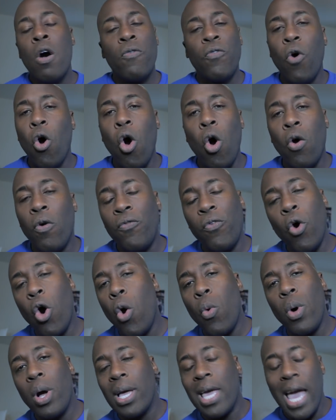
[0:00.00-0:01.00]

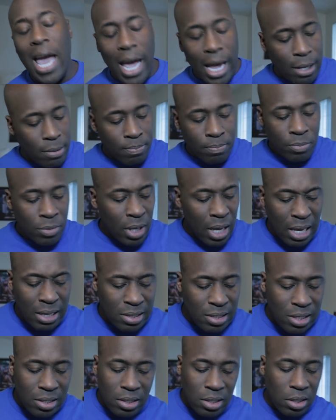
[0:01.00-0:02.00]
401k,
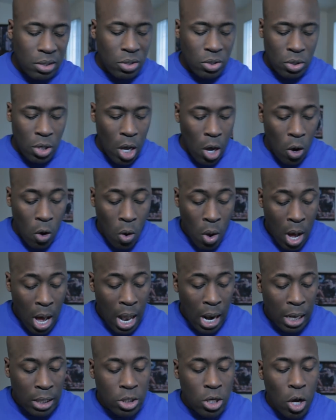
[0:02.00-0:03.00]
assistance? No.
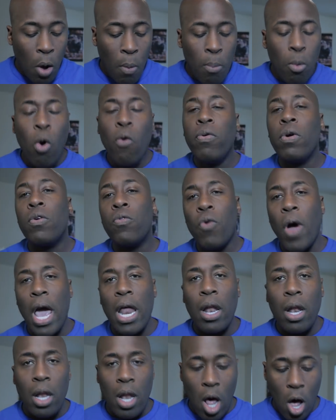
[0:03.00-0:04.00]
So moving
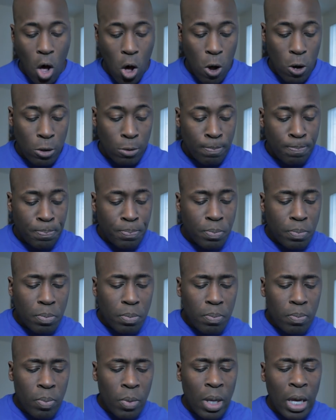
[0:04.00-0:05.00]
right along,
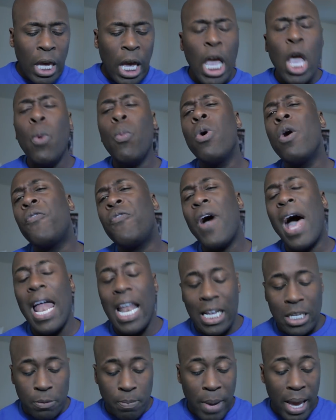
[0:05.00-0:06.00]
M1
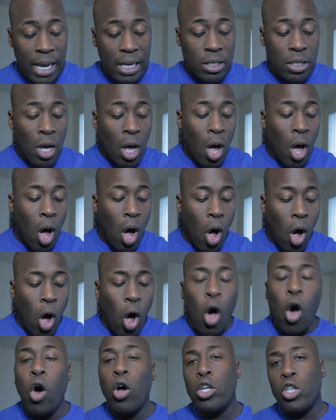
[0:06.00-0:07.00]
Finance makes
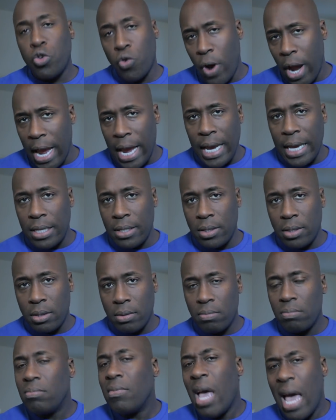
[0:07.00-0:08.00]
all trades
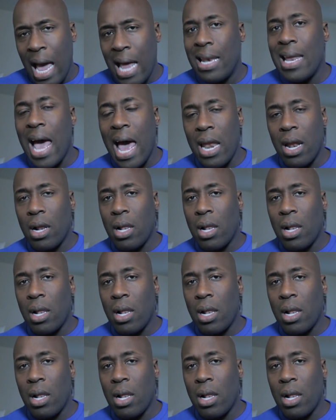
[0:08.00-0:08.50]
at 9